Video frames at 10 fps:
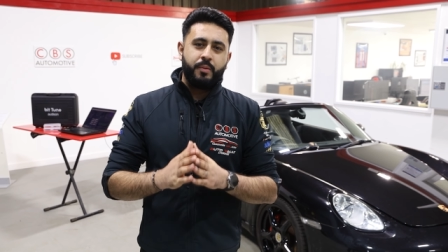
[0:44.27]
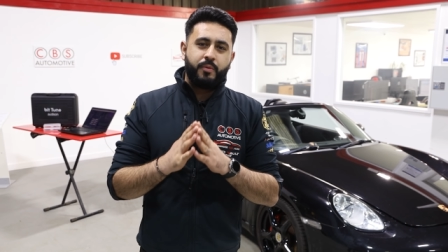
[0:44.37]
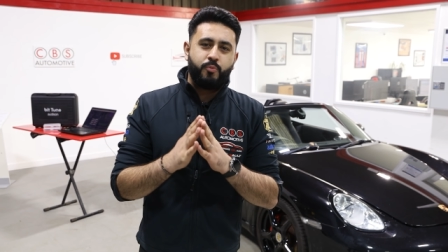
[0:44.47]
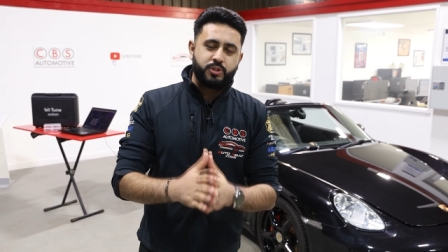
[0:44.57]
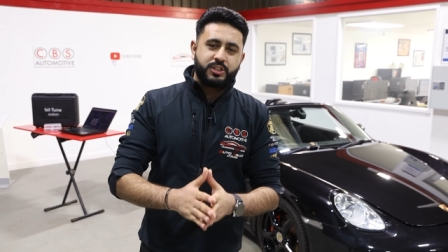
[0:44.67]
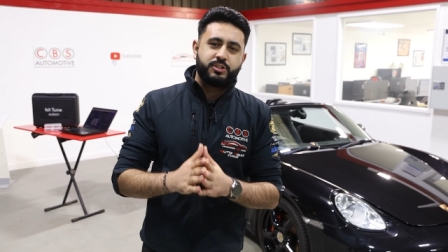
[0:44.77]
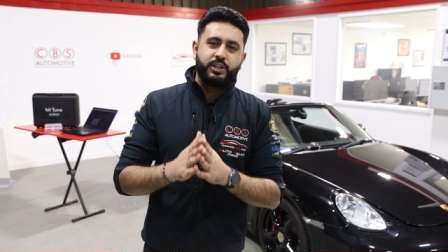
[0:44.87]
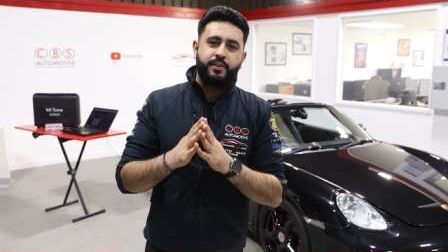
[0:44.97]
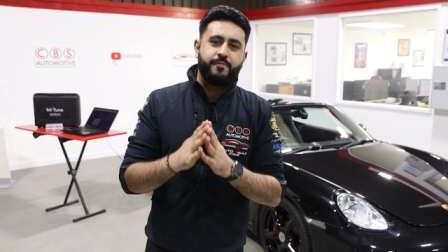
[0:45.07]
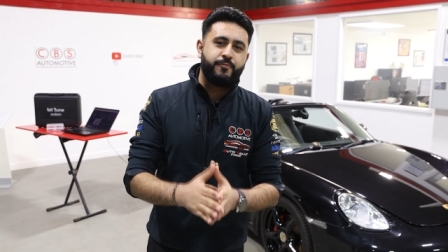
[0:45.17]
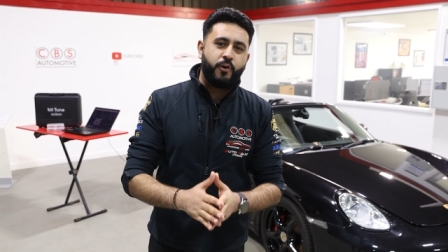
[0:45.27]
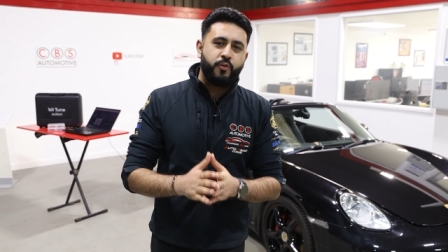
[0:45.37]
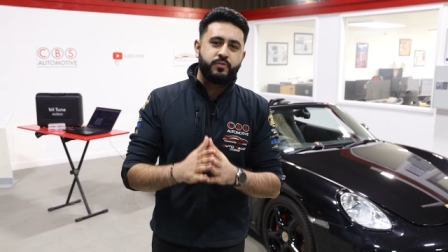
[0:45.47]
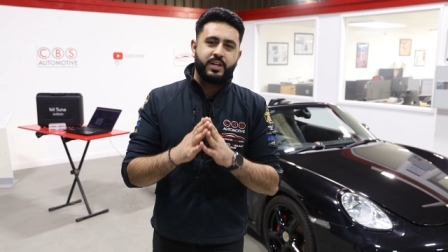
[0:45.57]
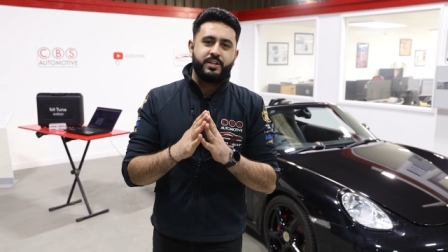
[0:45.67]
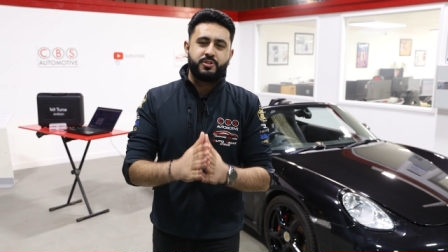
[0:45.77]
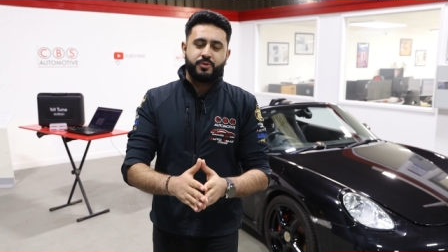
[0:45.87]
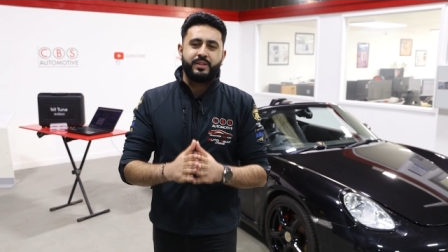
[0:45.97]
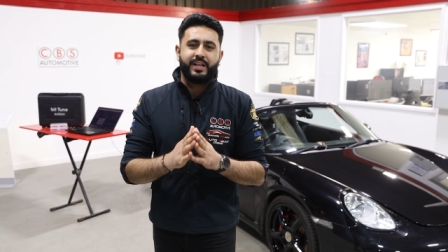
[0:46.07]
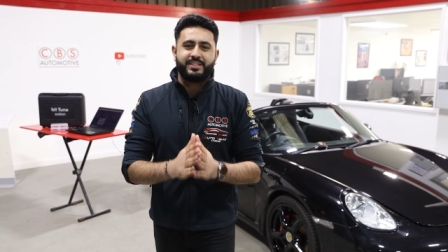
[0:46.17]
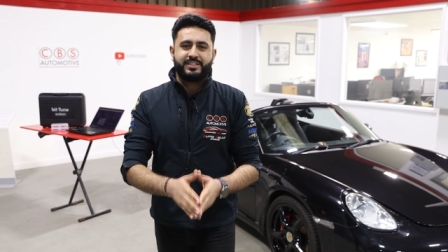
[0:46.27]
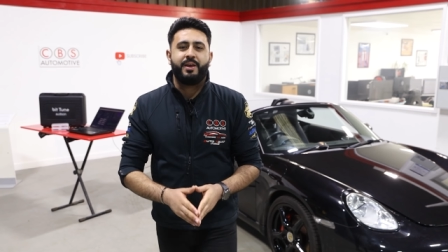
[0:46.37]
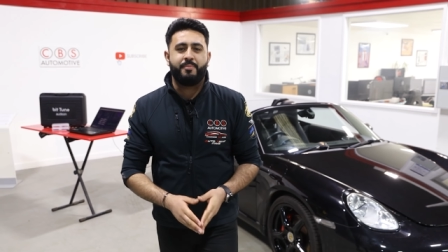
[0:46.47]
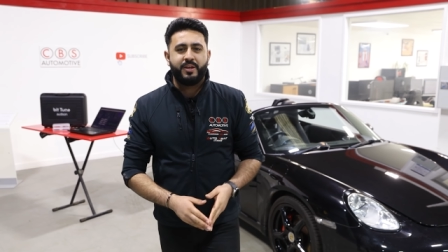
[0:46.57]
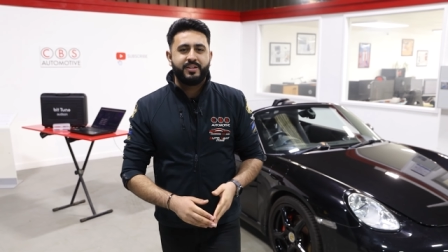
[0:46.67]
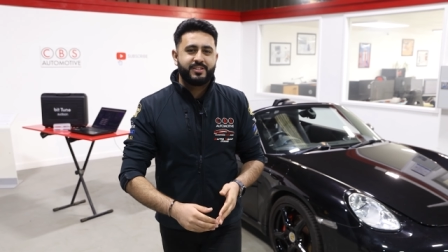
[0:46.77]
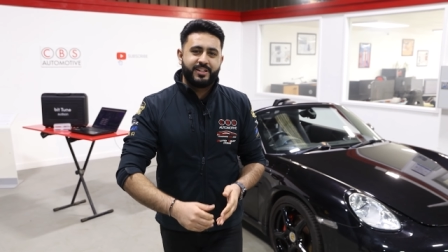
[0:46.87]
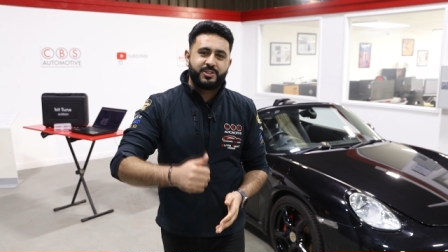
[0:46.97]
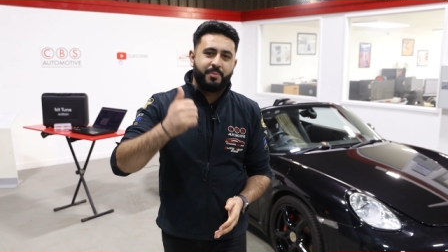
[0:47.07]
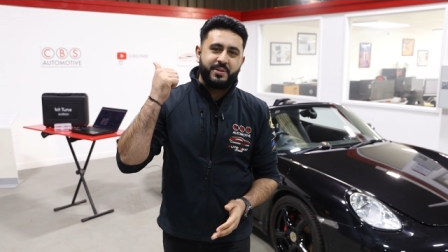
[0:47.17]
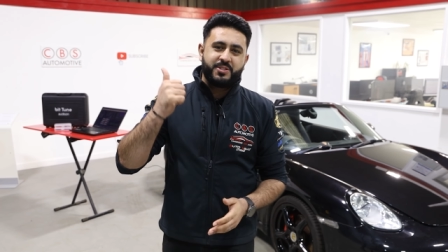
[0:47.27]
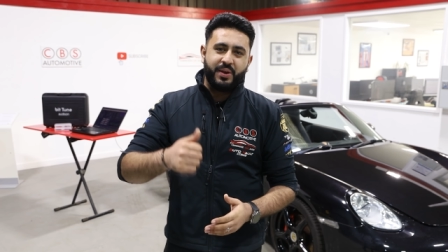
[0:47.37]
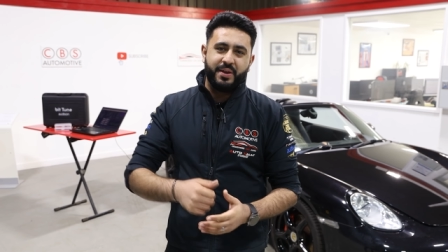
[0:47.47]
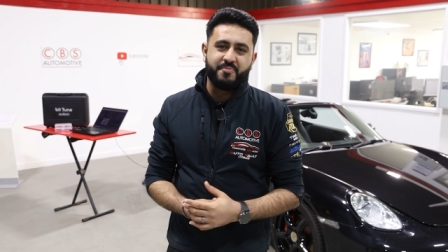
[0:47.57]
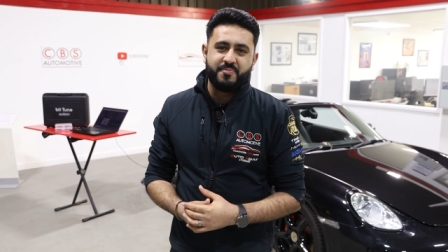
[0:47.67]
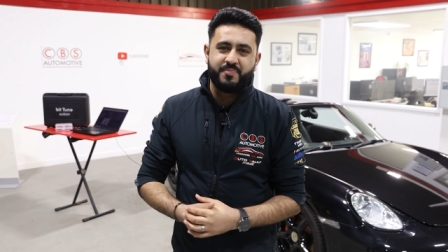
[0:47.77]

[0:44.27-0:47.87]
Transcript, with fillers: at what's actually involved in doing that step. So let's jump into it.